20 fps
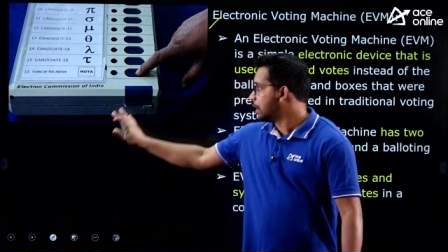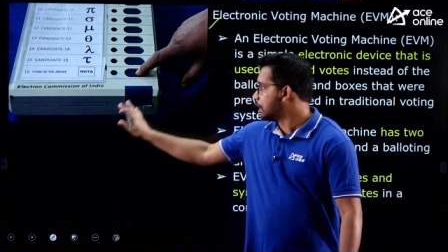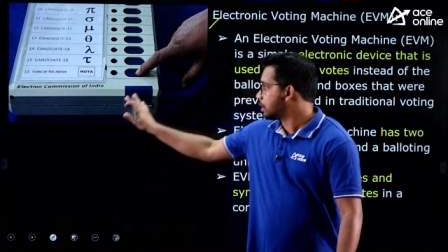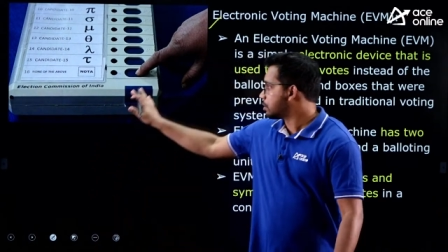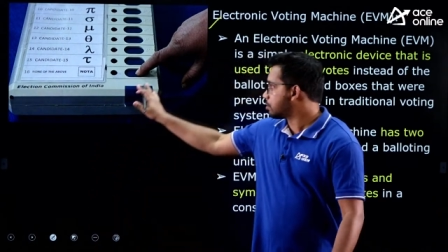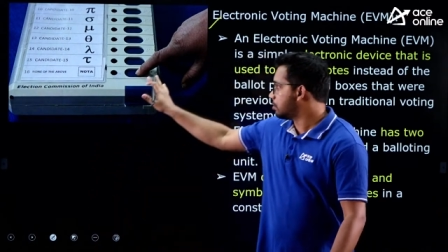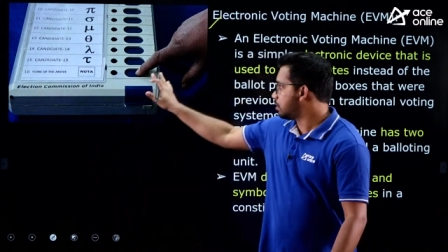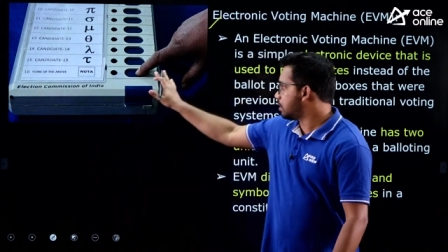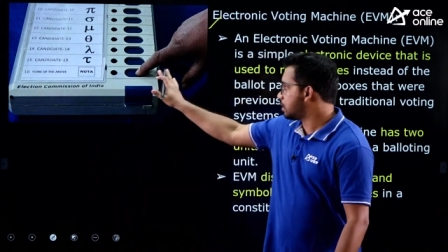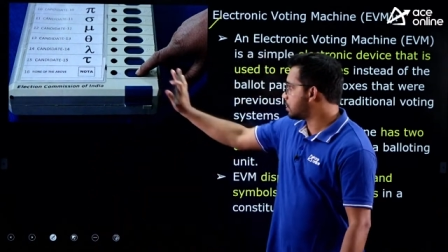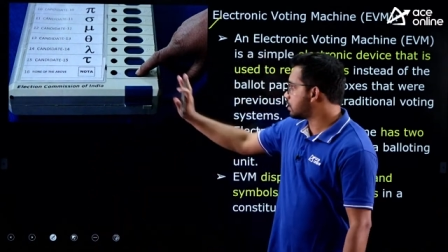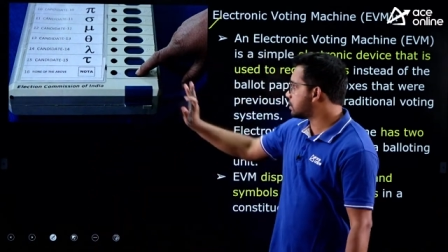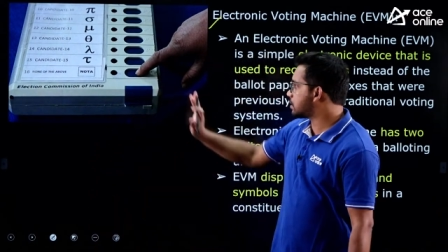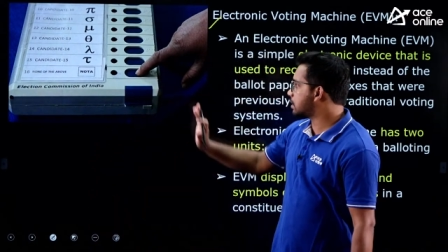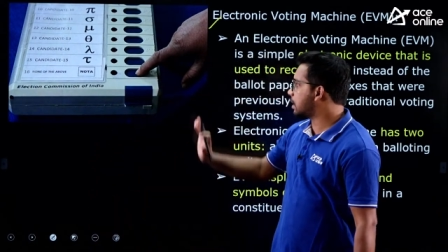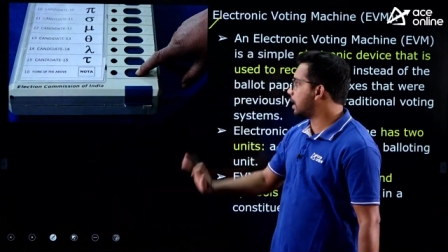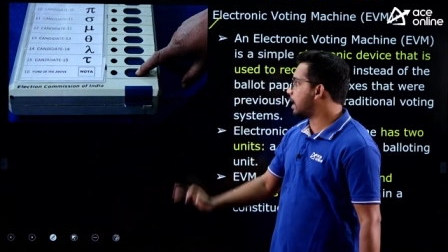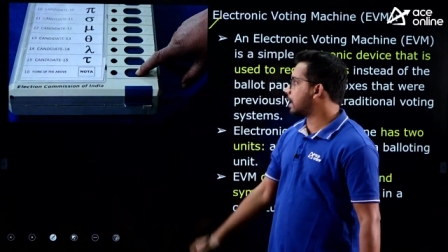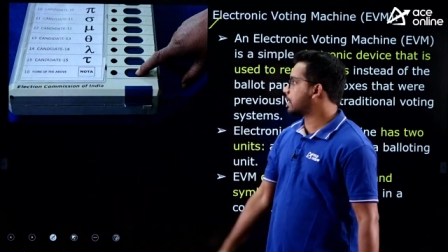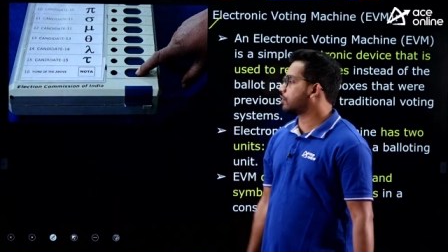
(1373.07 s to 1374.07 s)
So, this is
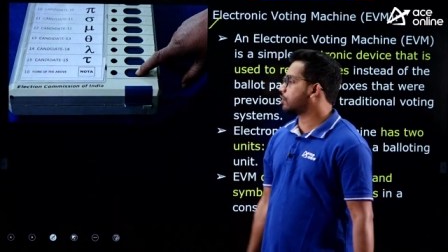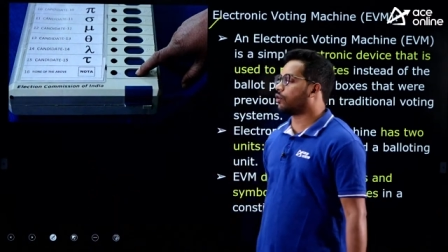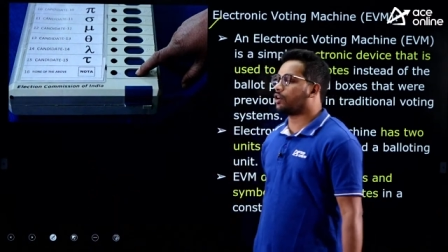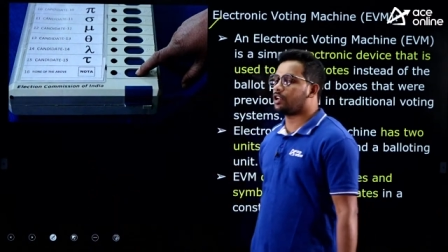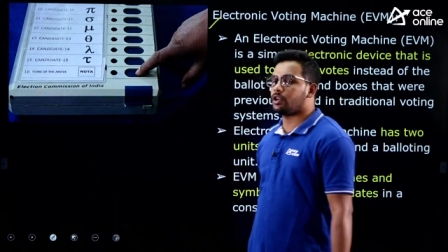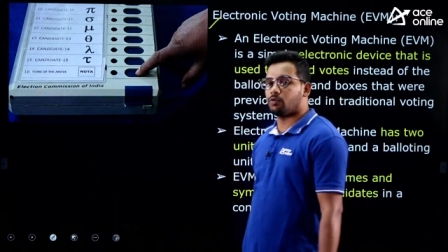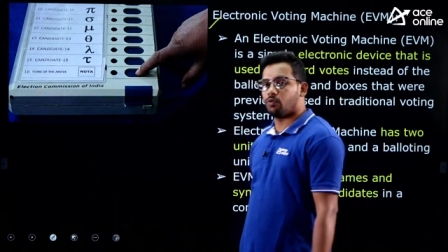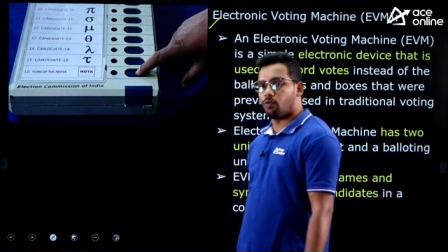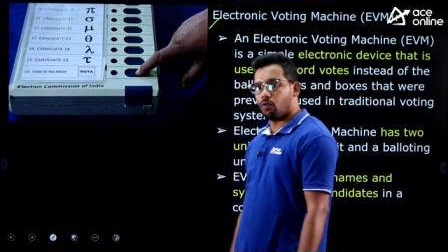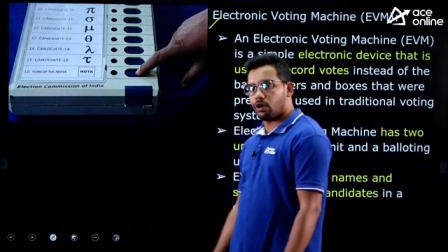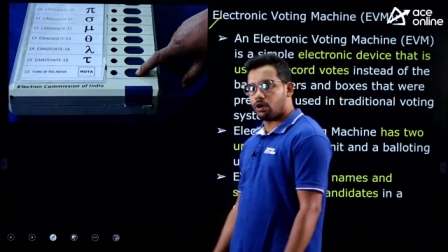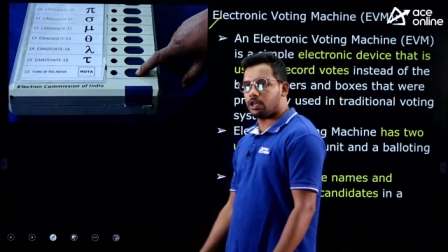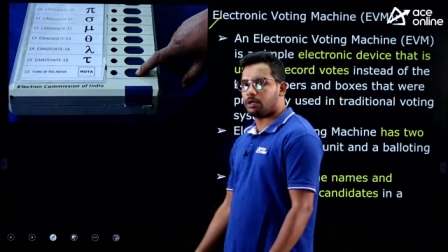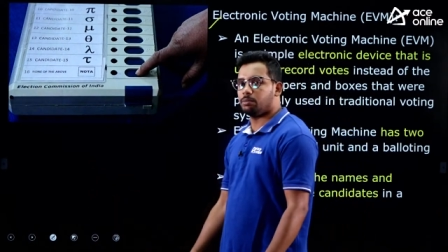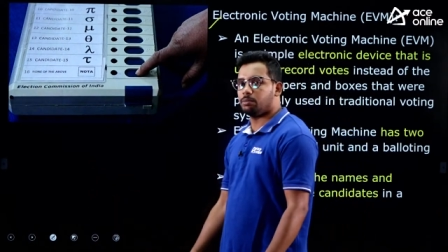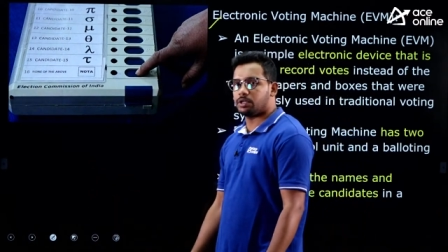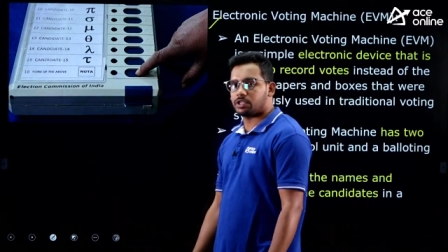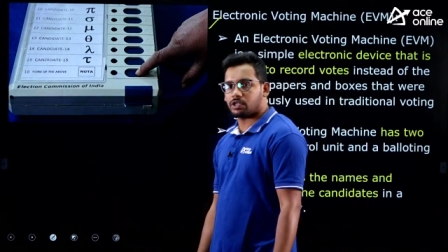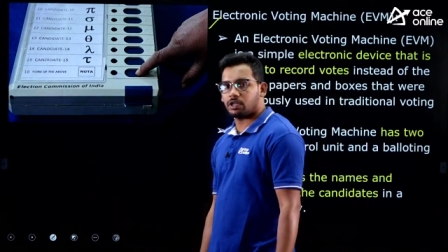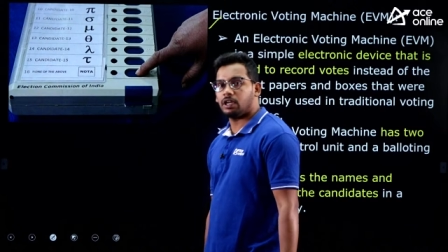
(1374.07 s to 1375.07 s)
the electronic voting
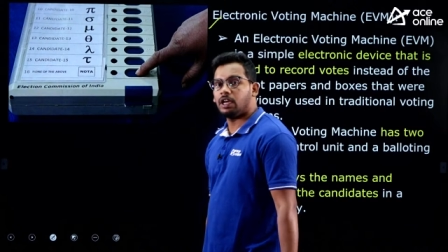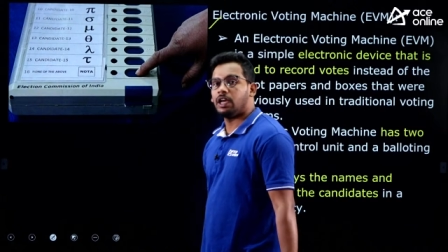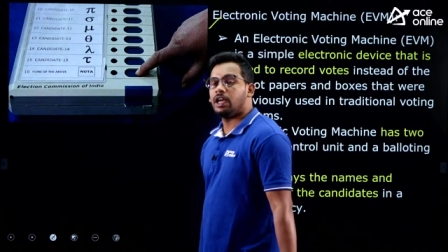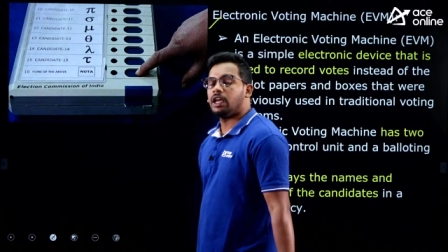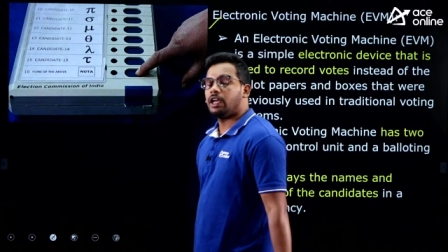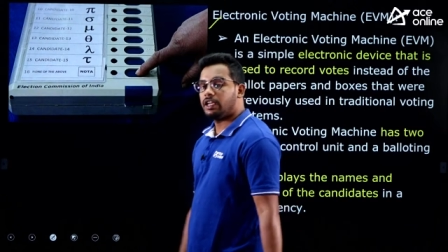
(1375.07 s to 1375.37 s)
machine.